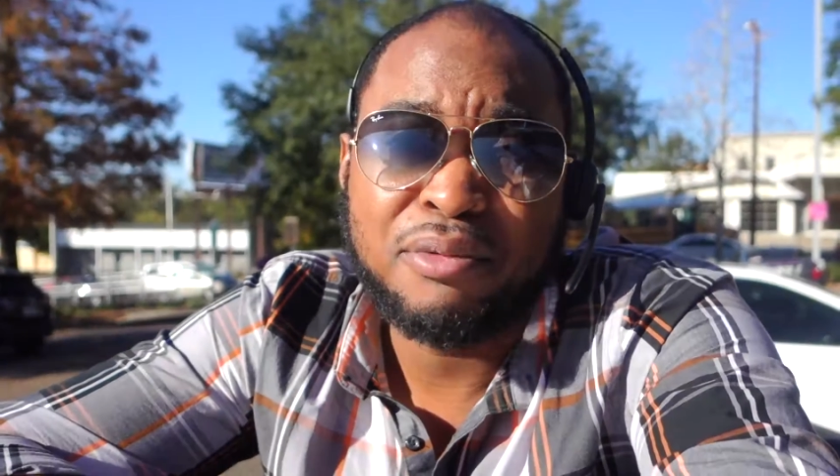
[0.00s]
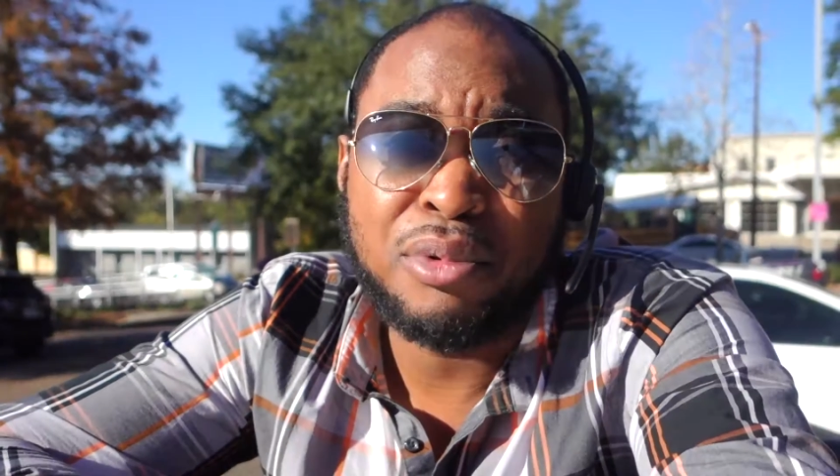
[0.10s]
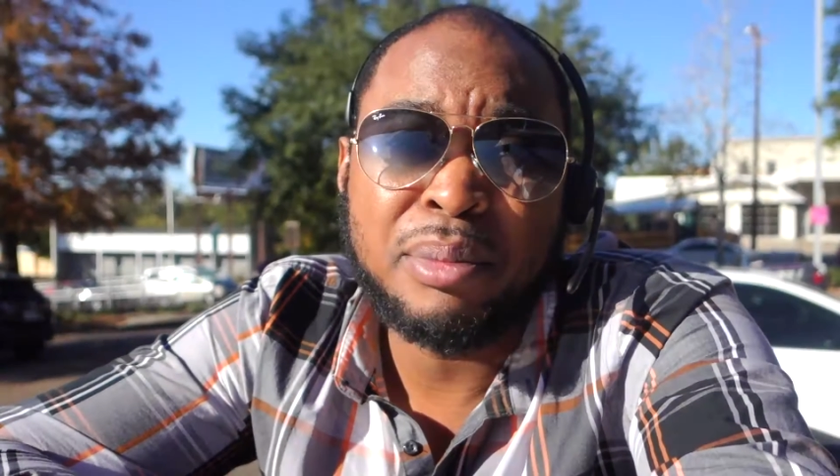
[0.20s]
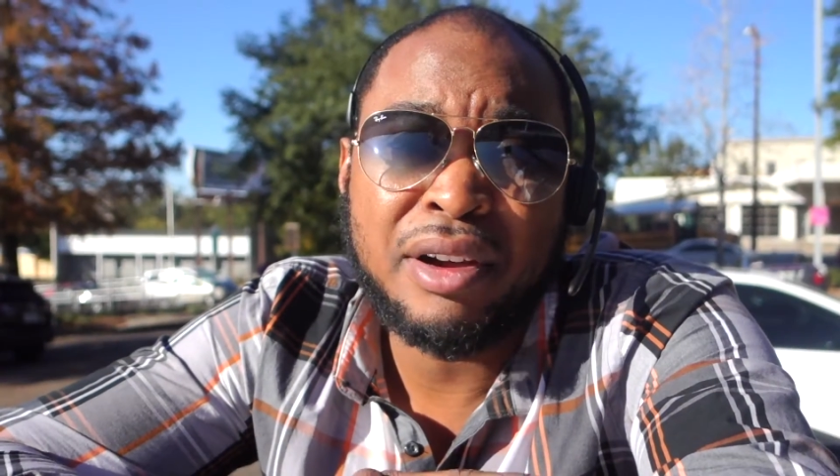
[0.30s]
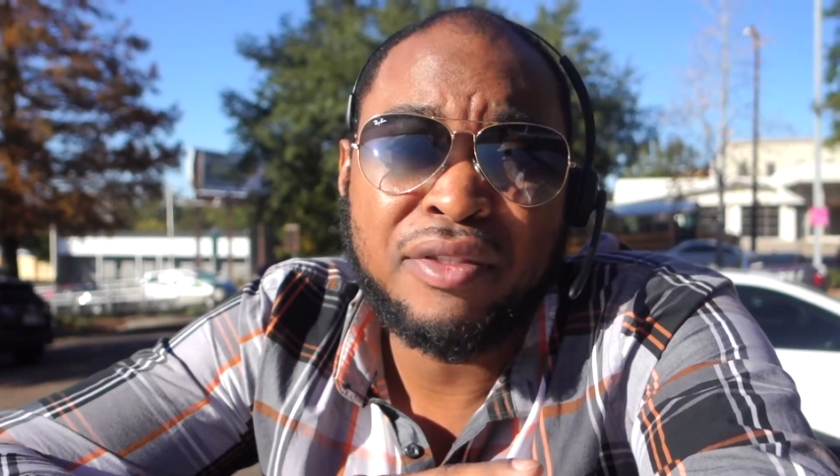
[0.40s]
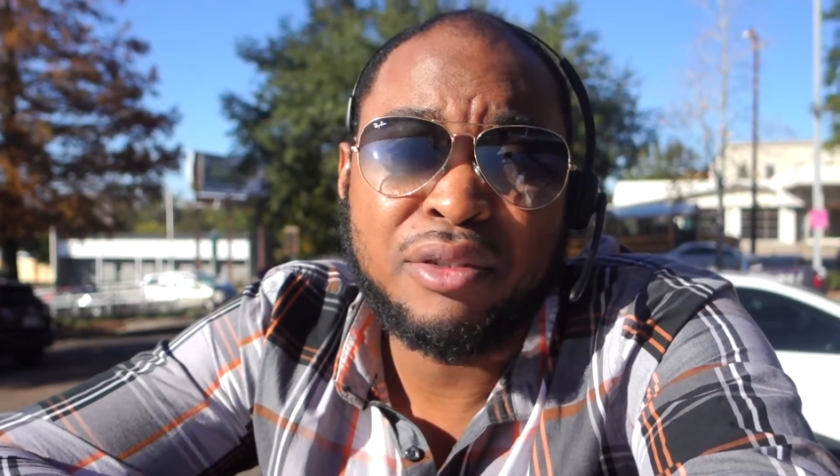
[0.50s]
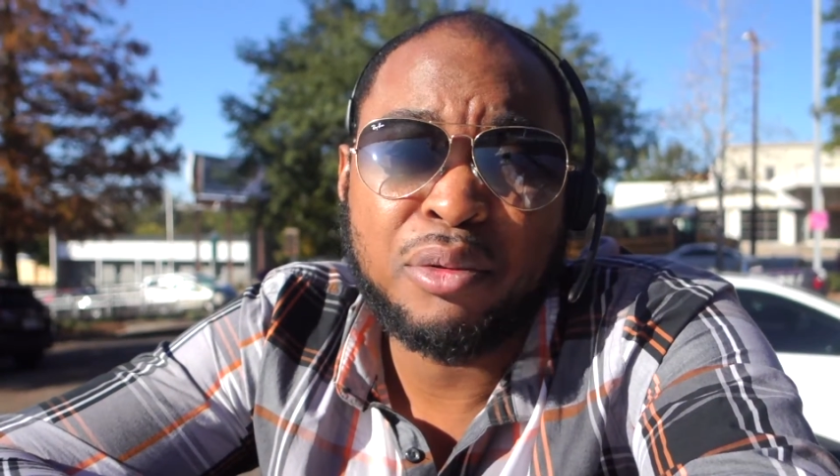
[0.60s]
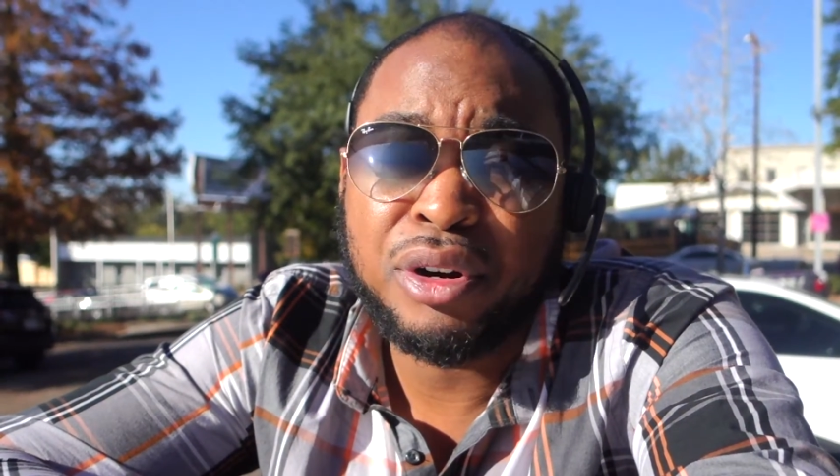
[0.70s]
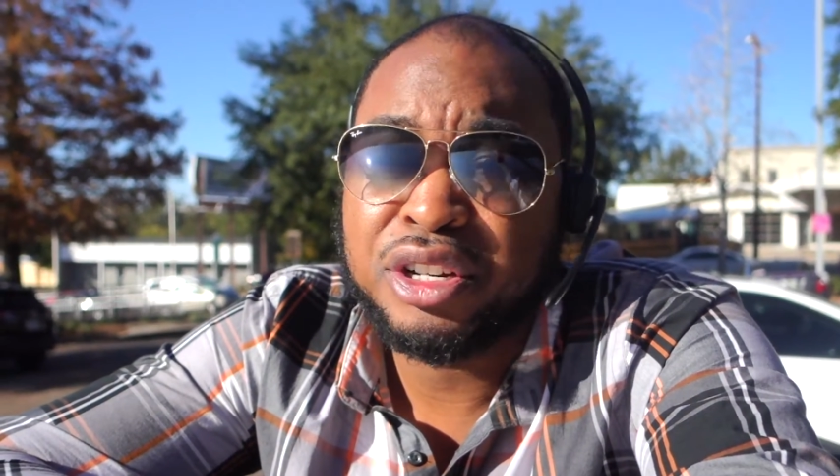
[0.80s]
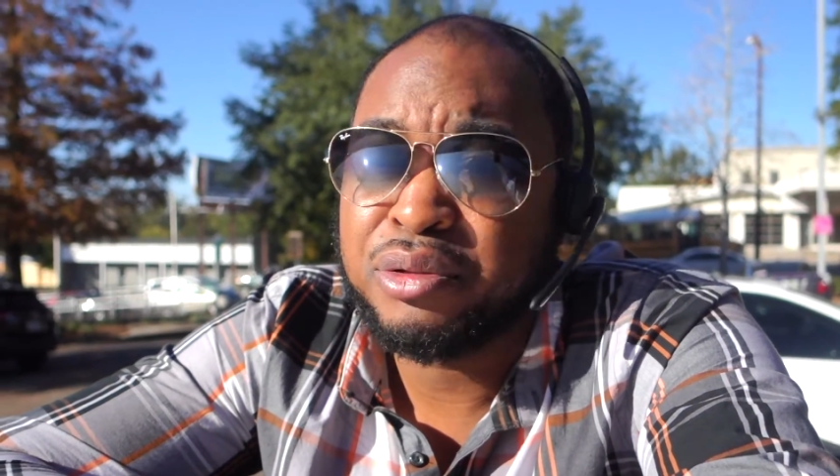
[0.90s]
One of my
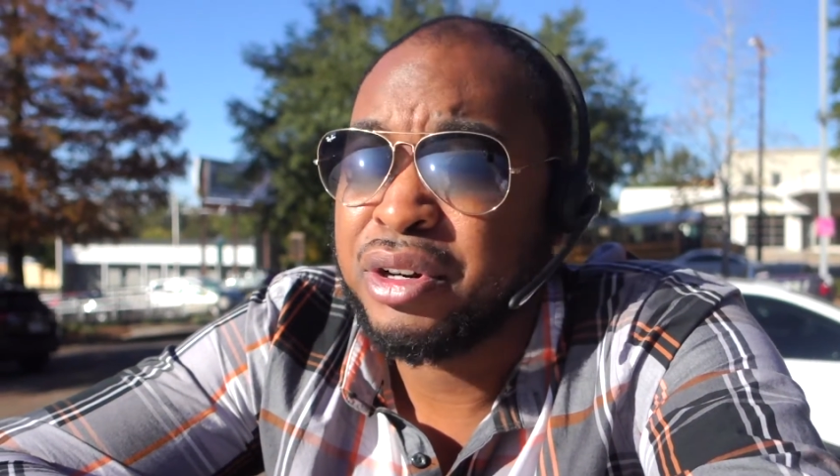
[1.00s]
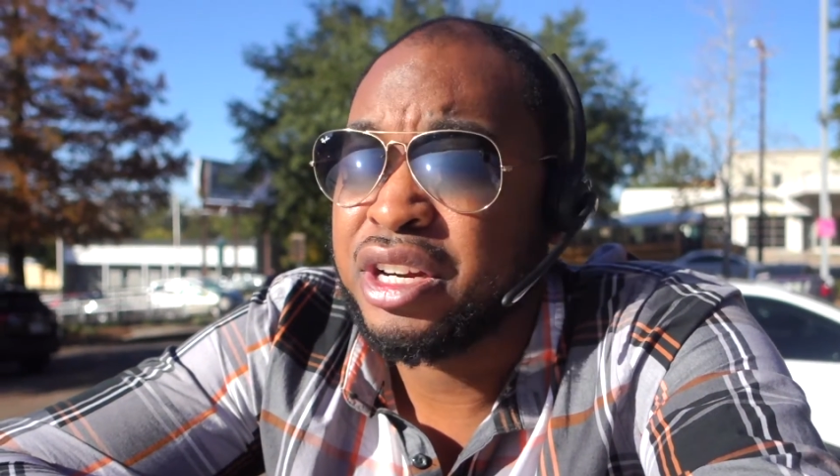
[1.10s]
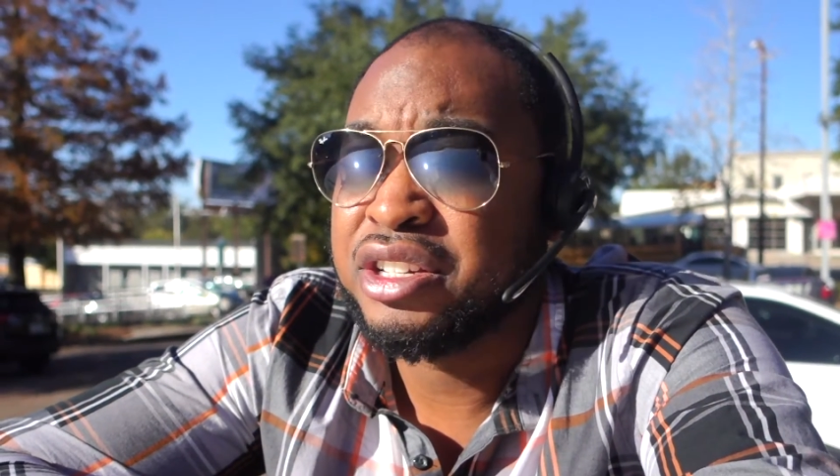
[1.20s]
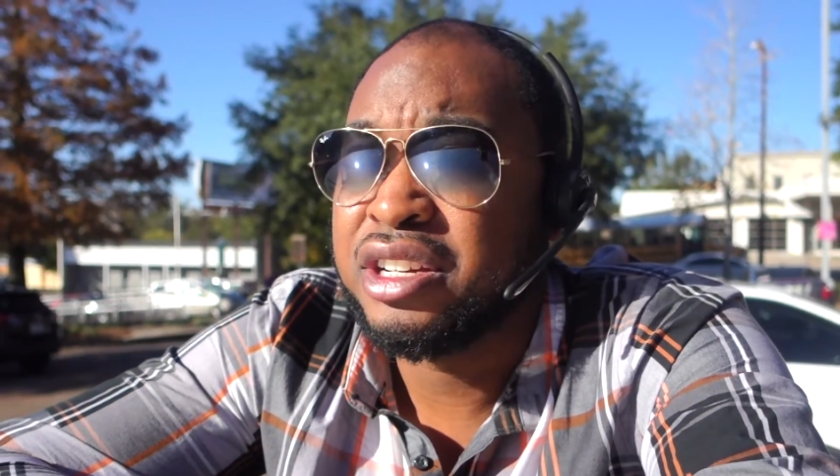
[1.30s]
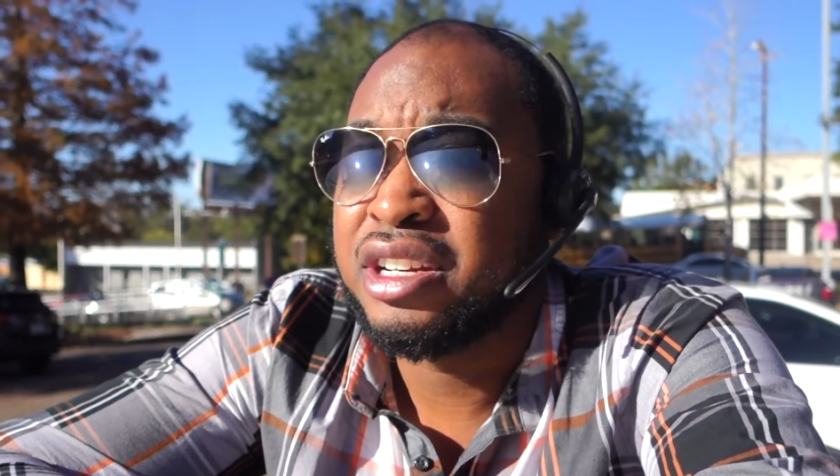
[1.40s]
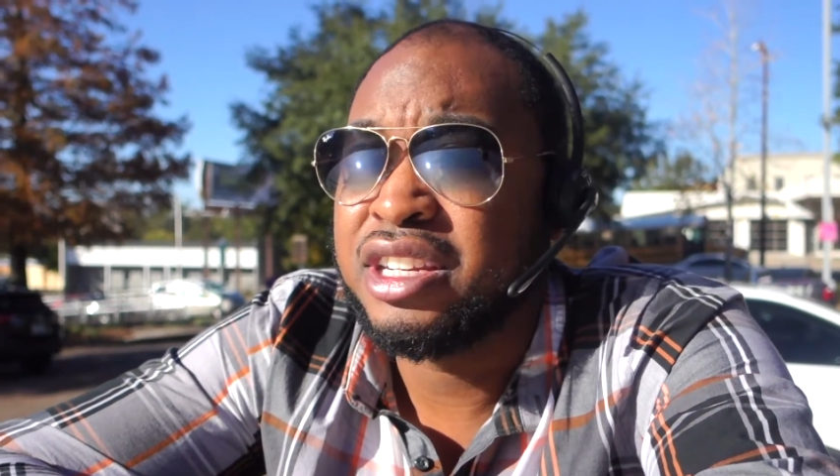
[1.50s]
favorite restaurants,